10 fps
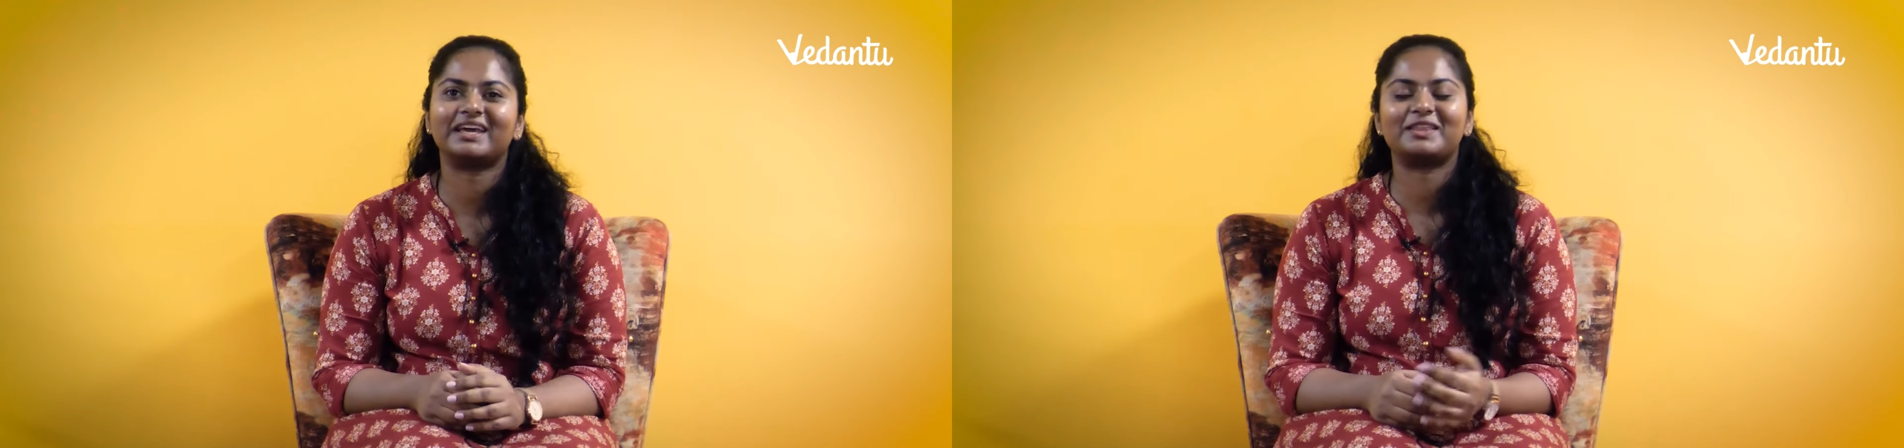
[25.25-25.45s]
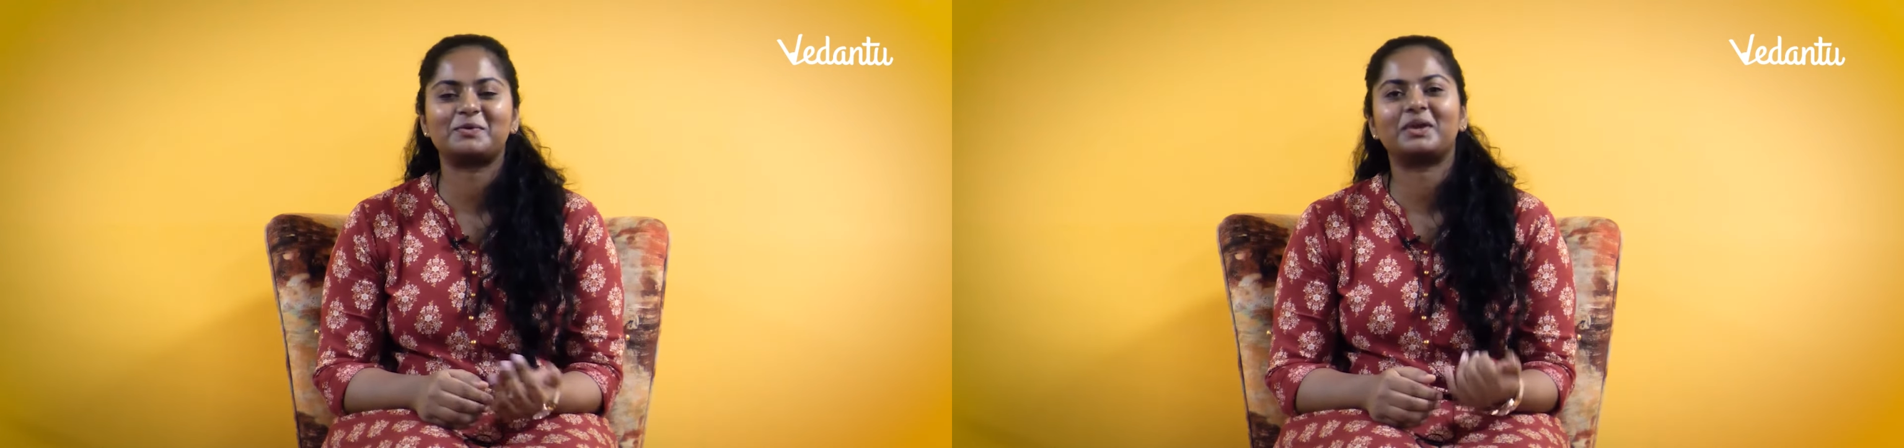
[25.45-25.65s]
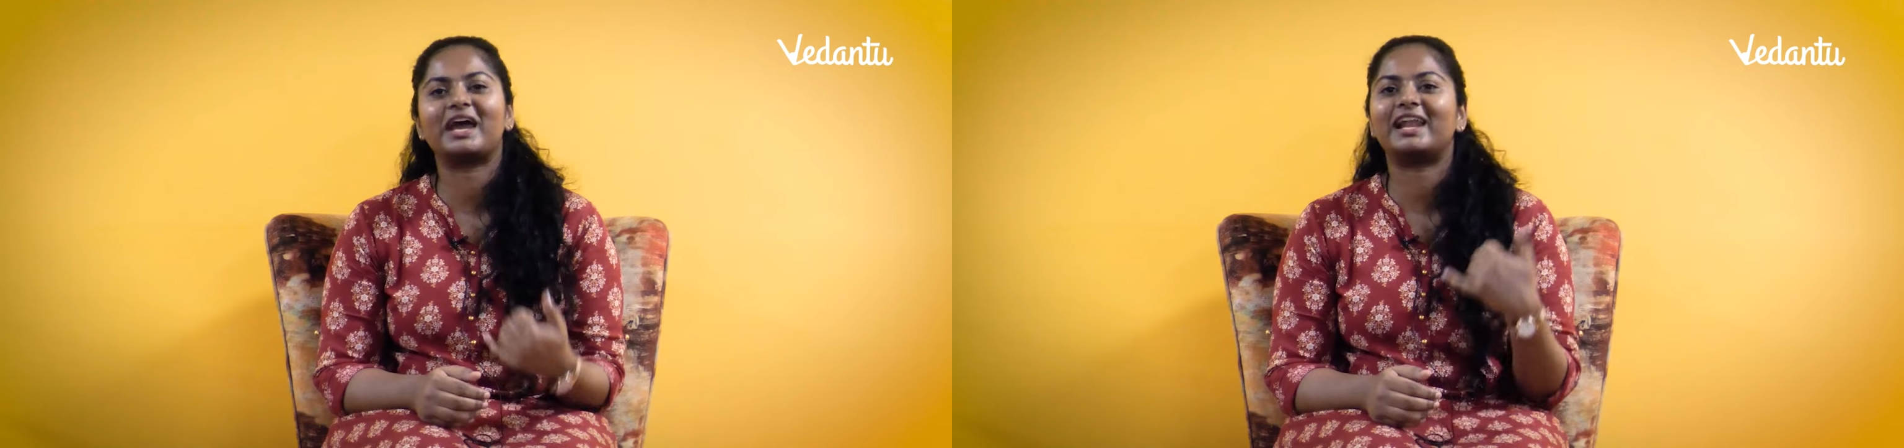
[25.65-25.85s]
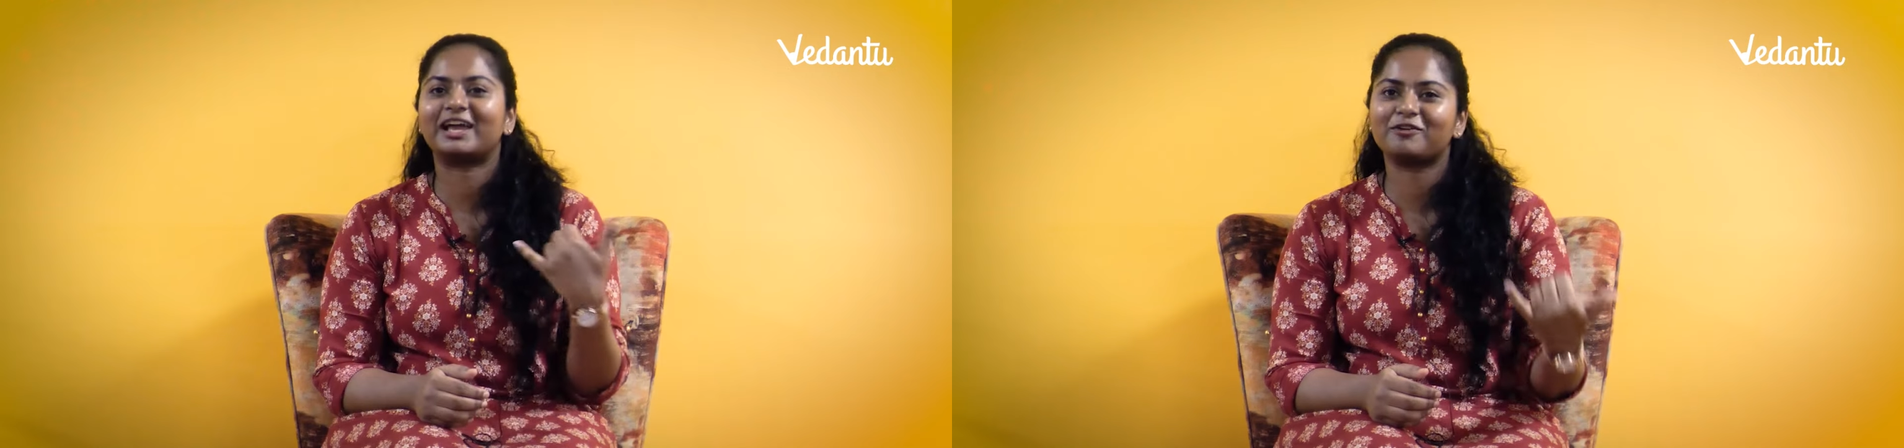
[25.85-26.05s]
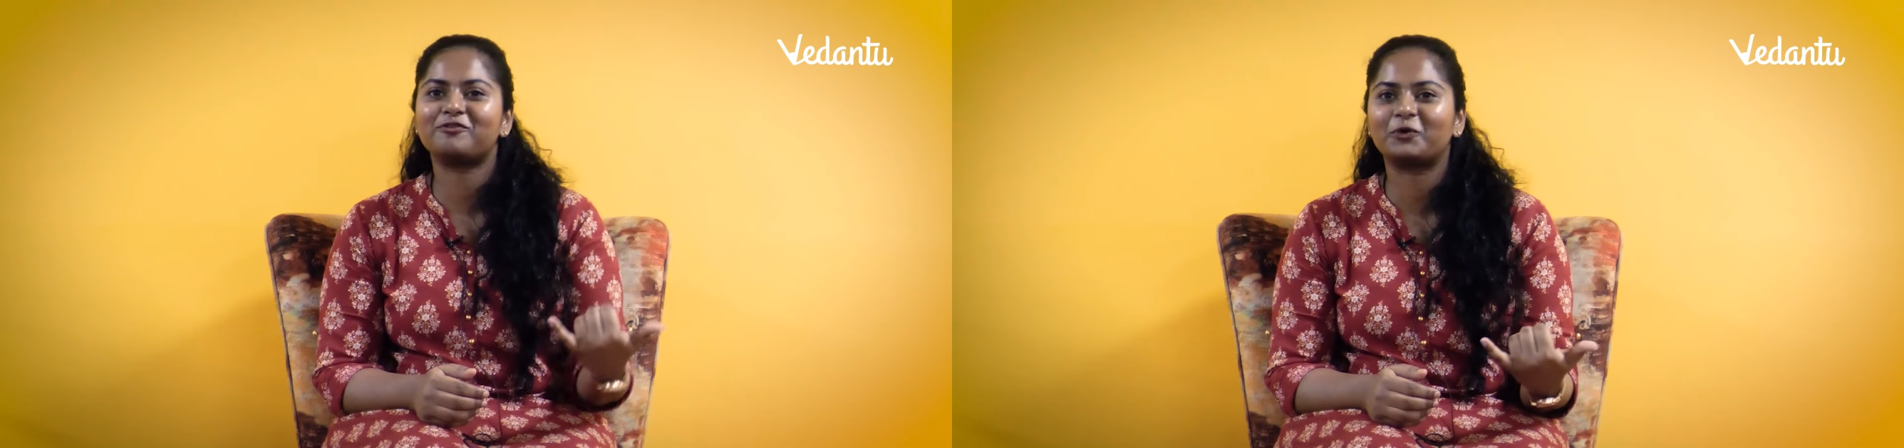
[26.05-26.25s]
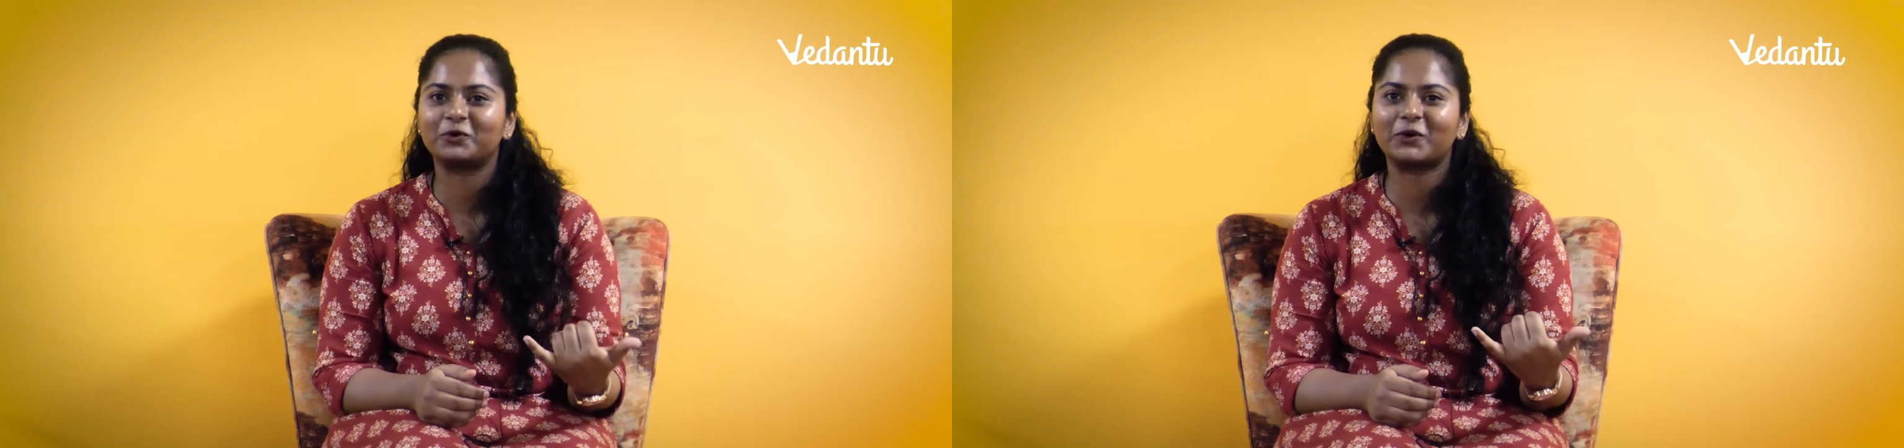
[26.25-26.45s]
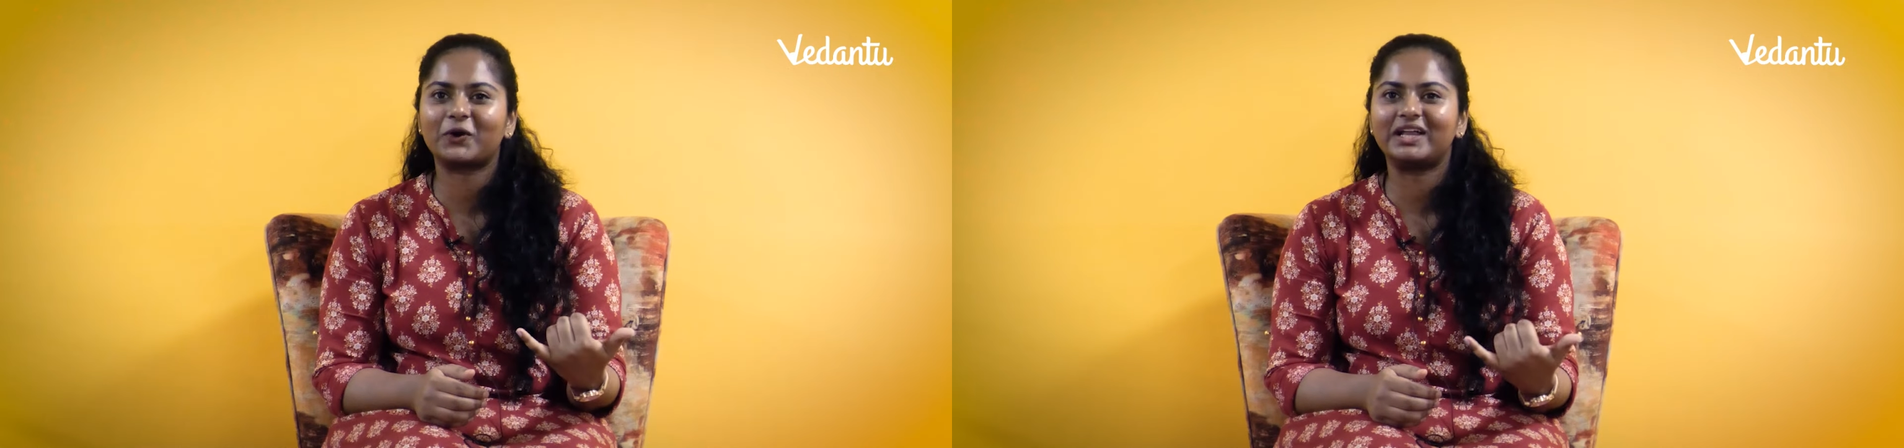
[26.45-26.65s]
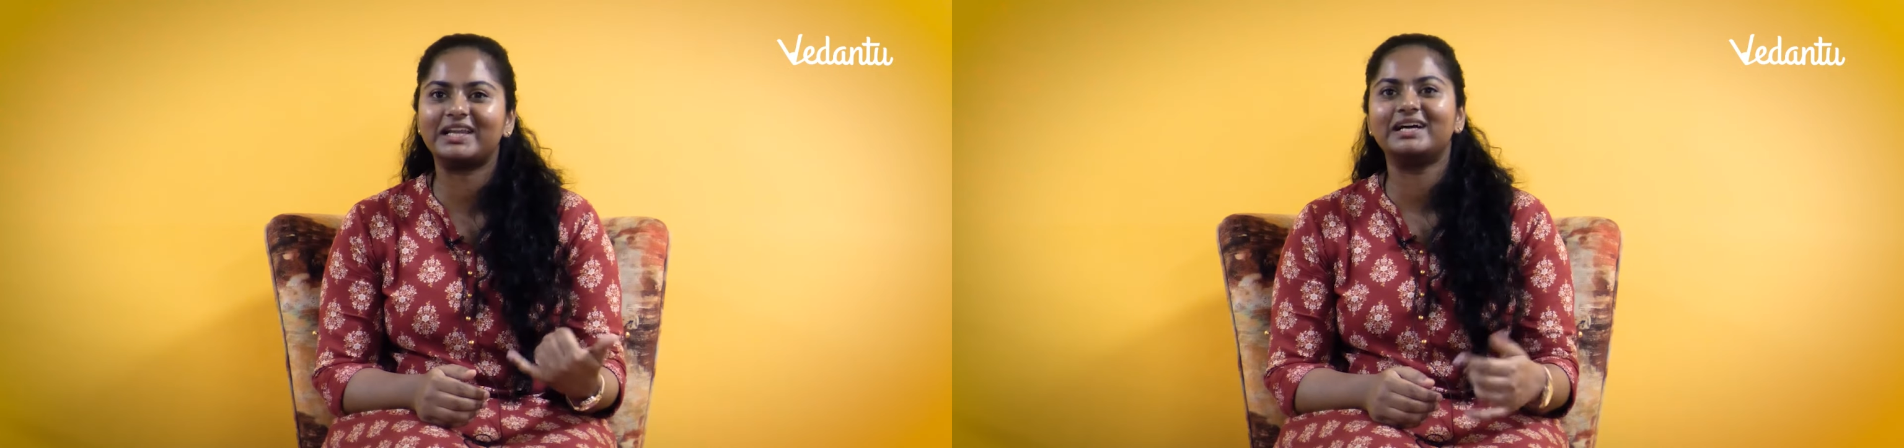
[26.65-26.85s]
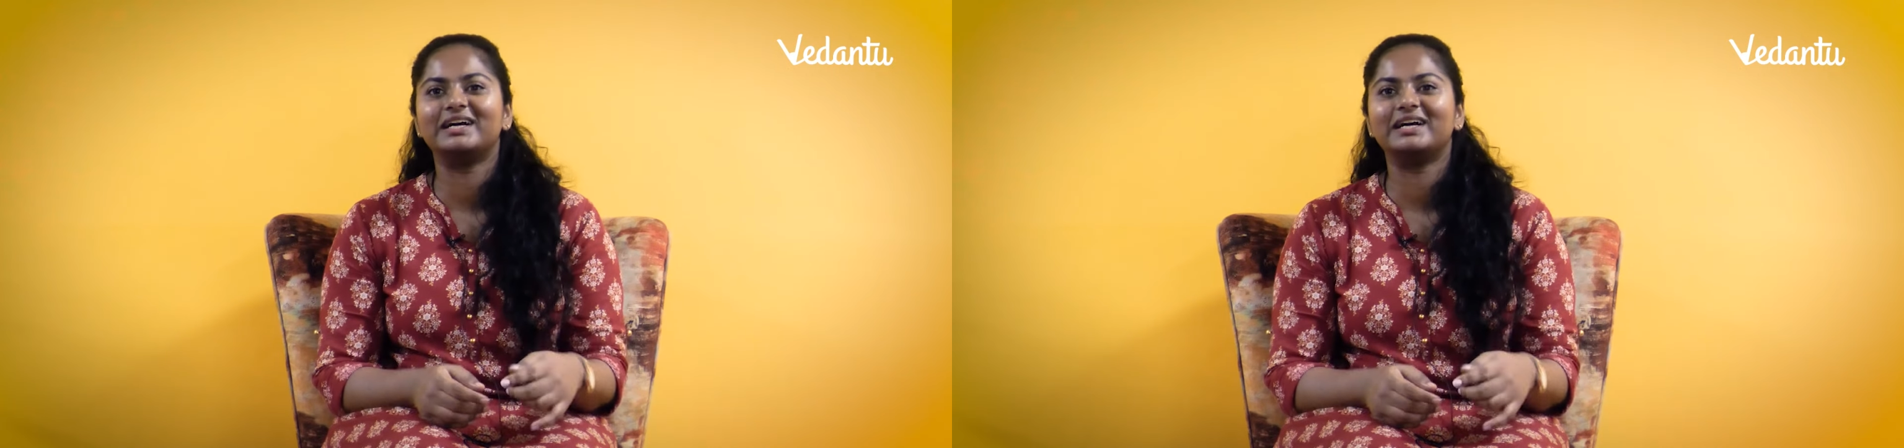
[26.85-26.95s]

and then we had like a phone call,